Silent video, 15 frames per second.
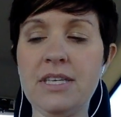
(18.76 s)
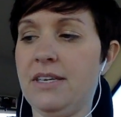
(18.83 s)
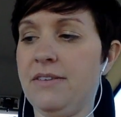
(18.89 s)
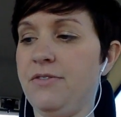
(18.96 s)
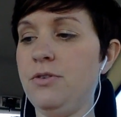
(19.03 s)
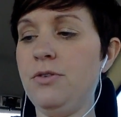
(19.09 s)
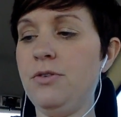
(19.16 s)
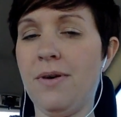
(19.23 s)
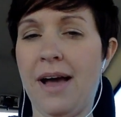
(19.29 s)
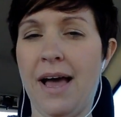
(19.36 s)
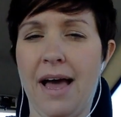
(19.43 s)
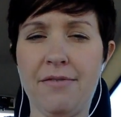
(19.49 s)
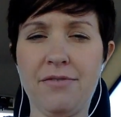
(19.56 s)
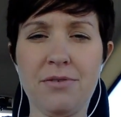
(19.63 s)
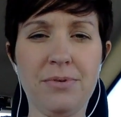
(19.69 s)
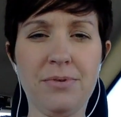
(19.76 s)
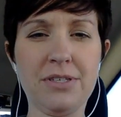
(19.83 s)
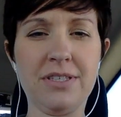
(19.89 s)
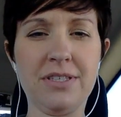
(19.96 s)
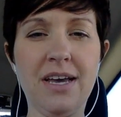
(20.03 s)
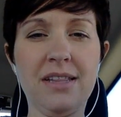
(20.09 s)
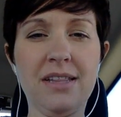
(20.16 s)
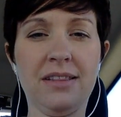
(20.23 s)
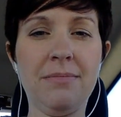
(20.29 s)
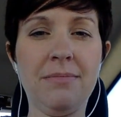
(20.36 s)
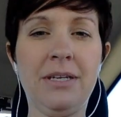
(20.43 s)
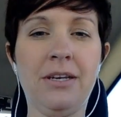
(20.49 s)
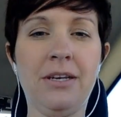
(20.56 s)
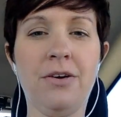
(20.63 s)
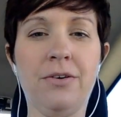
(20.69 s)
if you don't have your books yet, let
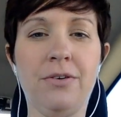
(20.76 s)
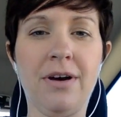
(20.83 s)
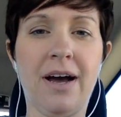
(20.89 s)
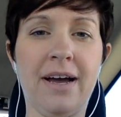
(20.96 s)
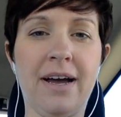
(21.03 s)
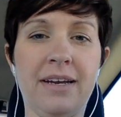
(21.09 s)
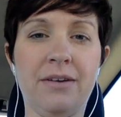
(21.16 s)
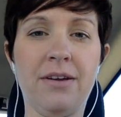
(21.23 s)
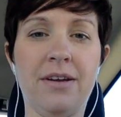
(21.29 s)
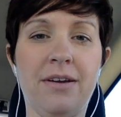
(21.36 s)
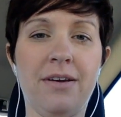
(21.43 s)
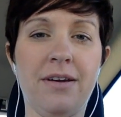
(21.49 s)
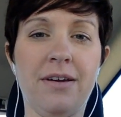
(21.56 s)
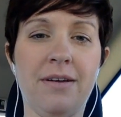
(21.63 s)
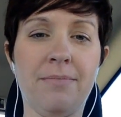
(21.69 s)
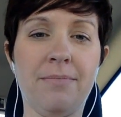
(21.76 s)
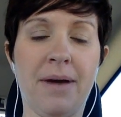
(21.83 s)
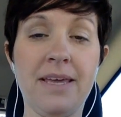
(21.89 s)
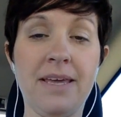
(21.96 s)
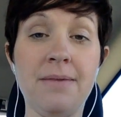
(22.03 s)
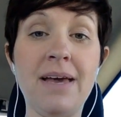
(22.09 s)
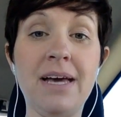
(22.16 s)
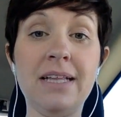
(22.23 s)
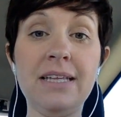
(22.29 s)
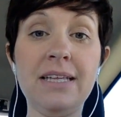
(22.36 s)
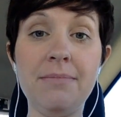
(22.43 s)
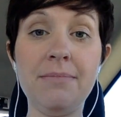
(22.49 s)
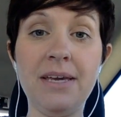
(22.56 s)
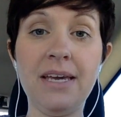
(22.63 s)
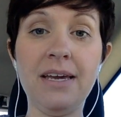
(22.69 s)
me know by
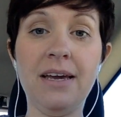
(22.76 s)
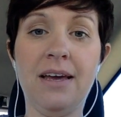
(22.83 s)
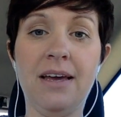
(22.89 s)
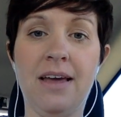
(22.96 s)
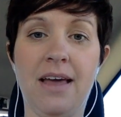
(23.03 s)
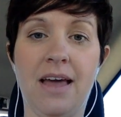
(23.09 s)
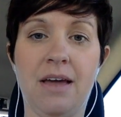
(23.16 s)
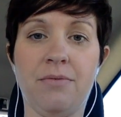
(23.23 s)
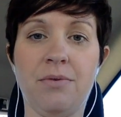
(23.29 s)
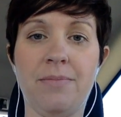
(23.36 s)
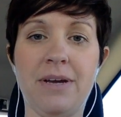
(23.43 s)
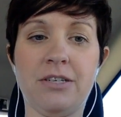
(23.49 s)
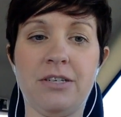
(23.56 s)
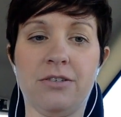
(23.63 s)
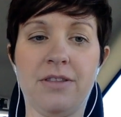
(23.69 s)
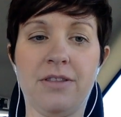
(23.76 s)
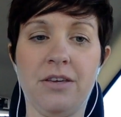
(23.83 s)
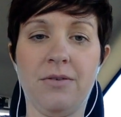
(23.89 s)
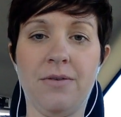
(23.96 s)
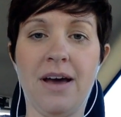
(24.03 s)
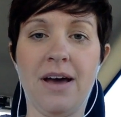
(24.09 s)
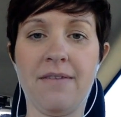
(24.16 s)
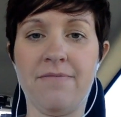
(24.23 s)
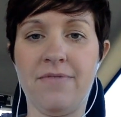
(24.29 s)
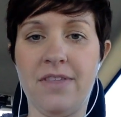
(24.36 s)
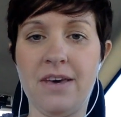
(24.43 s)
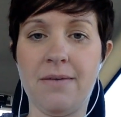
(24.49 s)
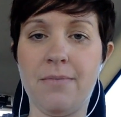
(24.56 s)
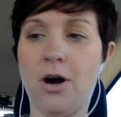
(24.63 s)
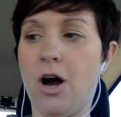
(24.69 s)
emailing me, and we'll make sure that you have
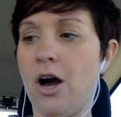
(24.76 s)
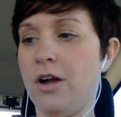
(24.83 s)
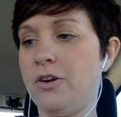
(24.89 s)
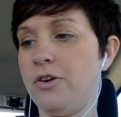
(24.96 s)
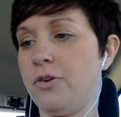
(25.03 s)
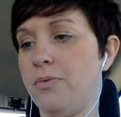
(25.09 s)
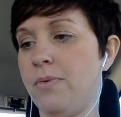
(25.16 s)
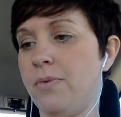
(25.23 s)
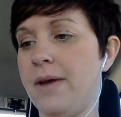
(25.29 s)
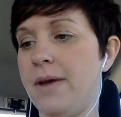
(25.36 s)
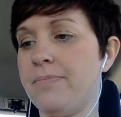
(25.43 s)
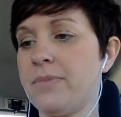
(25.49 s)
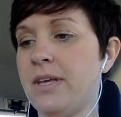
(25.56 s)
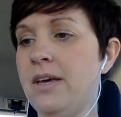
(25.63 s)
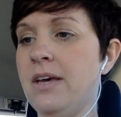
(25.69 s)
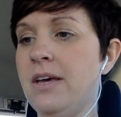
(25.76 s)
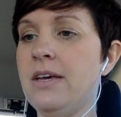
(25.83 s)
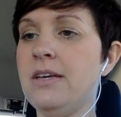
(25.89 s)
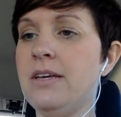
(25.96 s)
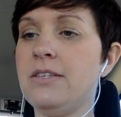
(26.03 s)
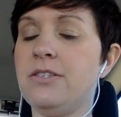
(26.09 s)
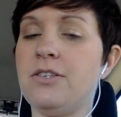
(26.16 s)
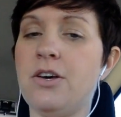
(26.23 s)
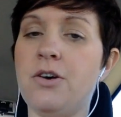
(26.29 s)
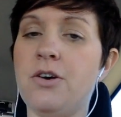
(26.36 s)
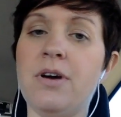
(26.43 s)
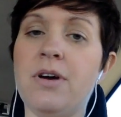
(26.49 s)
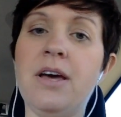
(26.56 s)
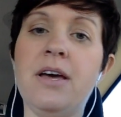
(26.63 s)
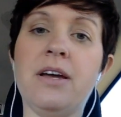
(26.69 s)
them on your way.
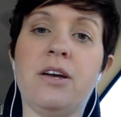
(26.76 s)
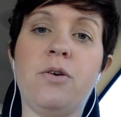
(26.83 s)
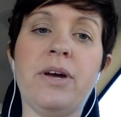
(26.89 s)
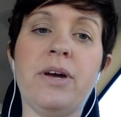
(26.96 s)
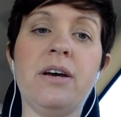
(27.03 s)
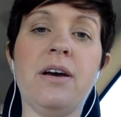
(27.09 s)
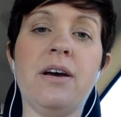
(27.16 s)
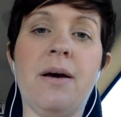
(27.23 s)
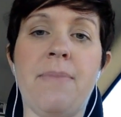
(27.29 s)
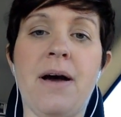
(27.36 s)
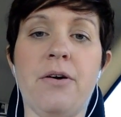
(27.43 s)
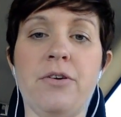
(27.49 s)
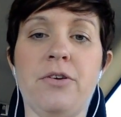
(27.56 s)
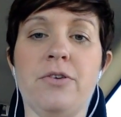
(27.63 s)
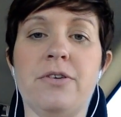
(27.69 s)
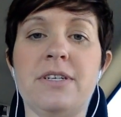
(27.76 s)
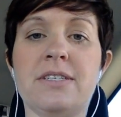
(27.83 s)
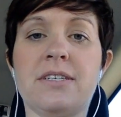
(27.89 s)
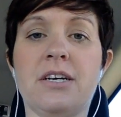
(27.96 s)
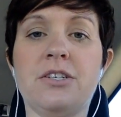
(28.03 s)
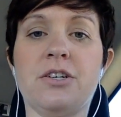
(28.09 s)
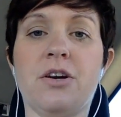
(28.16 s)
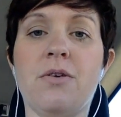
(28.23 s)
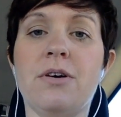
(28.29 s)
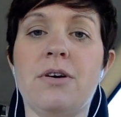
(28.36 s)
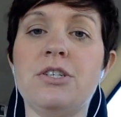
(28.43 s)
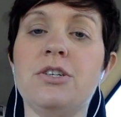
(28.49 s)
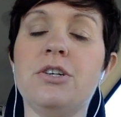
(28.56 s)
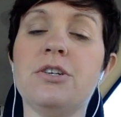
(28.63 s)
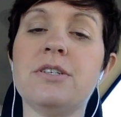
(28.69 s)
So, quick about your discussion
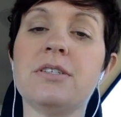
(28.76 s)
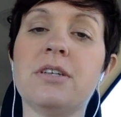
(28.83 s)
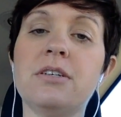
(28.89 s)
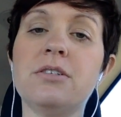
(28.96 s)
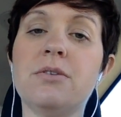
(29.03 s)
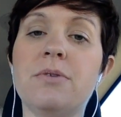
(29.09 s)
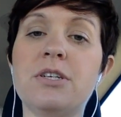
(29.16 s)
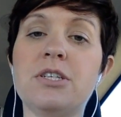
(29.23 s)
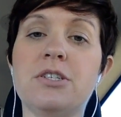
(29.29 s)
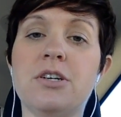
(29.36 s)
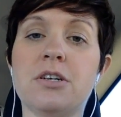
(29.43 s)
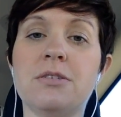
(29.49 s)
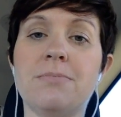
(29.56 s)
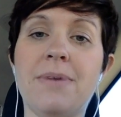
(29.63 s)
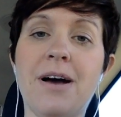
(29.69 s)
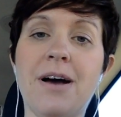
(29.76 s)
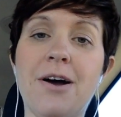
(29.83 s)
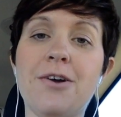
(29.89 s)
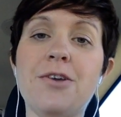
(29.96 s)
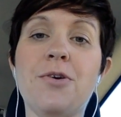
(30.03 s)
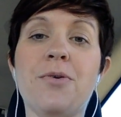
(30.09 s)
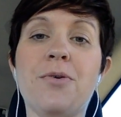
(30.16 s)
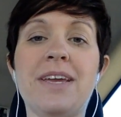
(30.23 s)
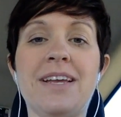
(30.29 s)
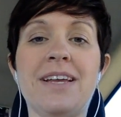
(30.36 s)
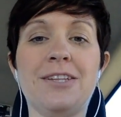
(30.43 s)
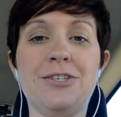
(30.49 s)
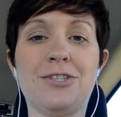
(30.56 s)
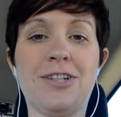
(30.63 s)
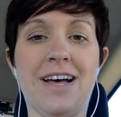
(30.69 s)
question. Your discussion question talks about your
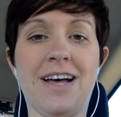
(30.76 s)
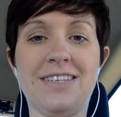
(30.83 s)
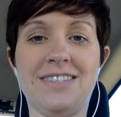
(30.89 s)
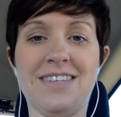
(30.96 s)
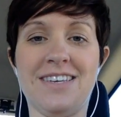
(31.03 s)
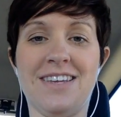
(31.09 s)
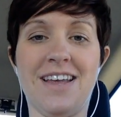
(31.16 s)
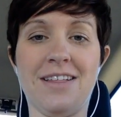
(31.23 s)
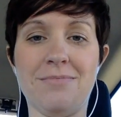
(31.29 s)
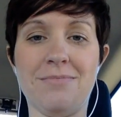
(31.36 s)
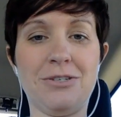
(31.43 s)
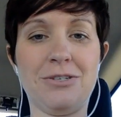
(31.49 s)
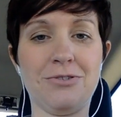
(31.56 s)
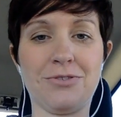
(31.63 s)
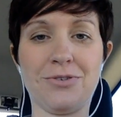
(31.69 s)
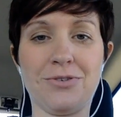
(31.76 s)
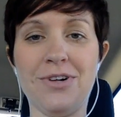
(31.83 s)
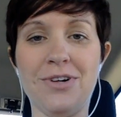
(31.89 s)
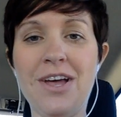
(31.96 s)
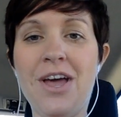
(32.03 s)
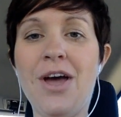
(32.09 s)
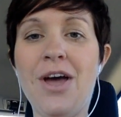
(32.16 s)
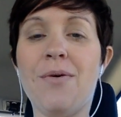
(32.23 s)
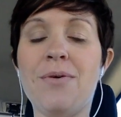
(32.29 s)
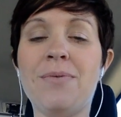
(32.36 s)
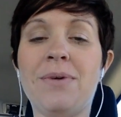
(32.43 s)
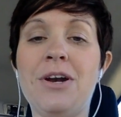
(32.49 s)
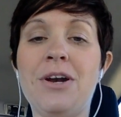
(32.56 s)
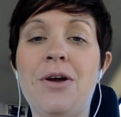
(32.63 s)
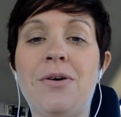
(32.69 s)
English class in elementary school. We
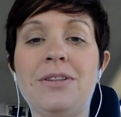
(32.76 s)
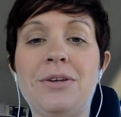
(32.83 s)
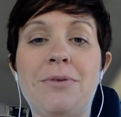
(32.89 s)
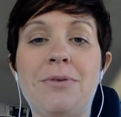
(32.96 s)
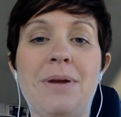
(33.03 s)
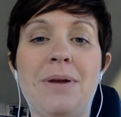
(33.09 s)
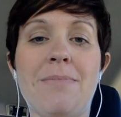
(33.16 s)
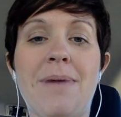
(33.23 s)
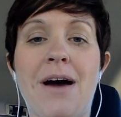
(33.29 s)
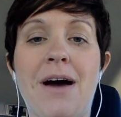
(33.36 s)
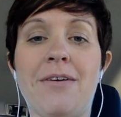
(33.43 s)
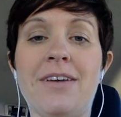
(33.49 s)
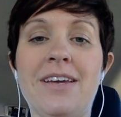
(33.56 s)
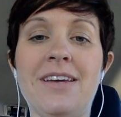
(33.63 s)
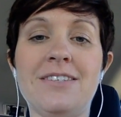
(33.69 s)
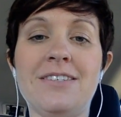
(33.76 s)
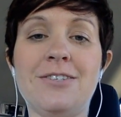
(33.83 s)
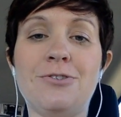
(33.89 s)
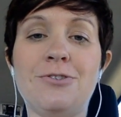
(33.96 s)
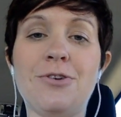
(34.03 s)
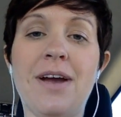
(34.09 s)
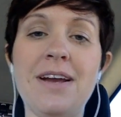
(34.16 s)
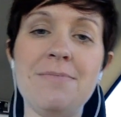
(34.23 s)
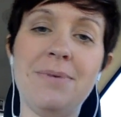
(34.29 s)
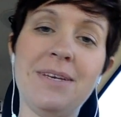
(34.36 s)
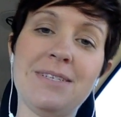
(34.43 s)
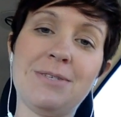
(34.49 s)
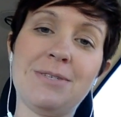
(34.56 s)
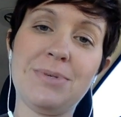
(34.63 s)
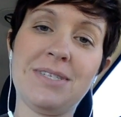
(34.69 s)
want to know a little bit about it, so try to be
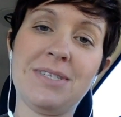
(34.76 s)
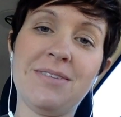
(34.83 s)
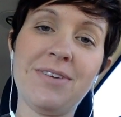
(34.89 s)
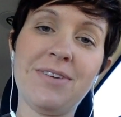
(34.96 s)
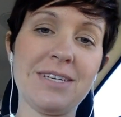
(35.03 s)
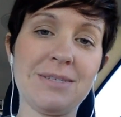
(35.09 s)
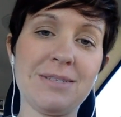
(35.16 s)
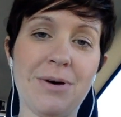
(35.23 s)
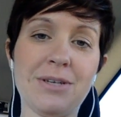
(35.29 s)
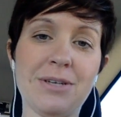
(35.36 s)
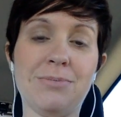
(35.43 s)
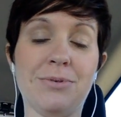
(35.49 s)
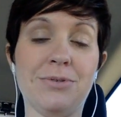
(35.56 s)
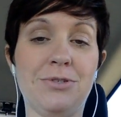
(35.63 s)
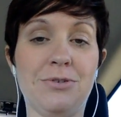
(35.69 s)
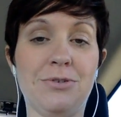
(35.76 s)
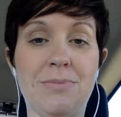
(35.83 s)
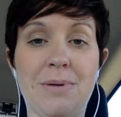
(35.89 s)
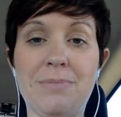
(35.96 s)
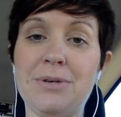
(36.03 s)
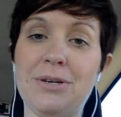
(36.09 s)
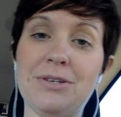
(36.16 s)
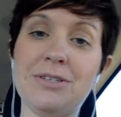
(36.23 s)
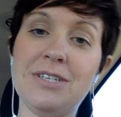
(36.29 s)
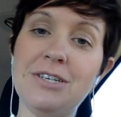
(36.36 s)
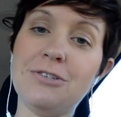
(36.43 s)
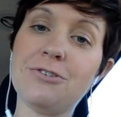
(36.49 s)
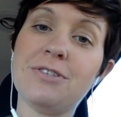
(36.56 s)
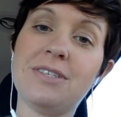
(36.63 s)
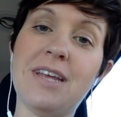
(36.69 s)
as specific as possible. Do you remember your
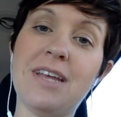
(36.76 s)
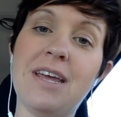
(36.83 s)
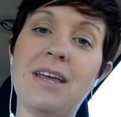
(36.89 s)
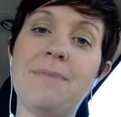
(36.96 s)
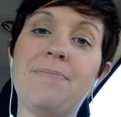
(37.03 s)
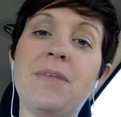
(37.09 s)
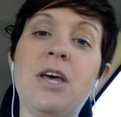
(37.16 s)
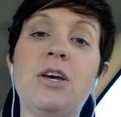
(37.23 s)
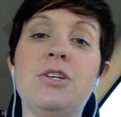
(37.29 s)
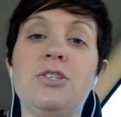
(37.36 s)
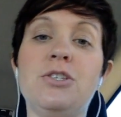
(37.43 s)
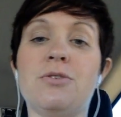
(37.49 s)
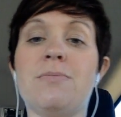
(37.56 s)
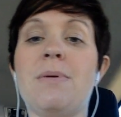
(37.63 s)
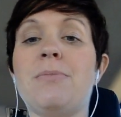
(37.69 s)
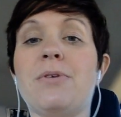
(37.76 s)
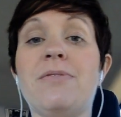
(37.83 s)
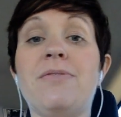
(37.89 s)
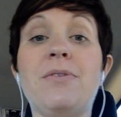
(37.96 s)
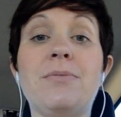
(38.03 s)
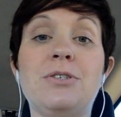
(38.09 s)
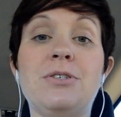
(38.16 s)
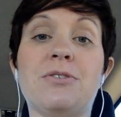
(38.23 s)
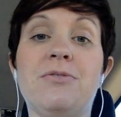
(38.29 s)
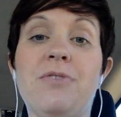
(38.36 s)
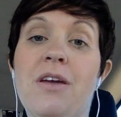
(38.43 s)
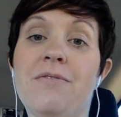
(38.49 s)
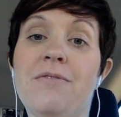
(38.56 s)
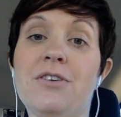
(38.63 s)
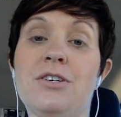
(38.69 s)
teacher's name? Do you remember if it was your
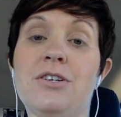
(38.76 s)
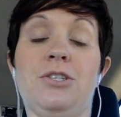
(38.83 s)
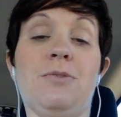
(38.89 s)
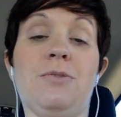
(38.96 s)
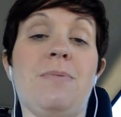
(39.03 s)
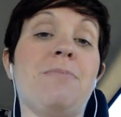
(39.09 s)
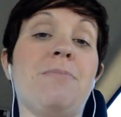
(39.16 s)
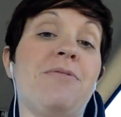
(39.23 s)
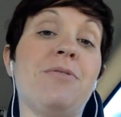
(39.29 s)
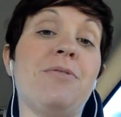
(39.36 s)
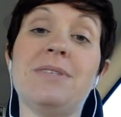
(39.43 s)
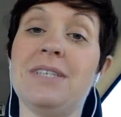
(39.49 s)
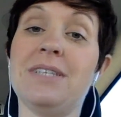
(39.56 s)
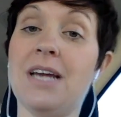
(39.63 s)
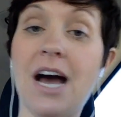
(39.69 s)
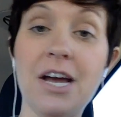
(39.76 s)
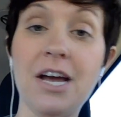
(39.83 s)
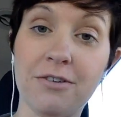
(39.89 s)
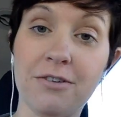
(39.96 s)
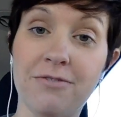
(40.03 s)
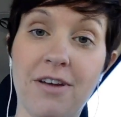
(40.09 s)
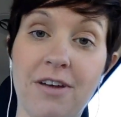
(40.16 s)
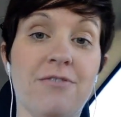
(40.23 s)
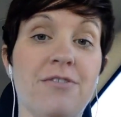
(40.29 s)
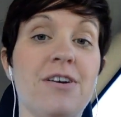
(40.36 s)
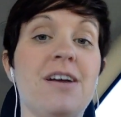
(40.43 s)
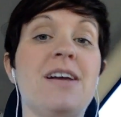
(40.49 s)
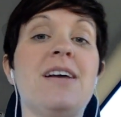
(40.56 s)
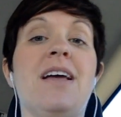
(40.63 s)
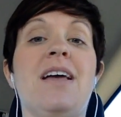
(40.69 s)
favorite? Do you remember if it was not your favorite?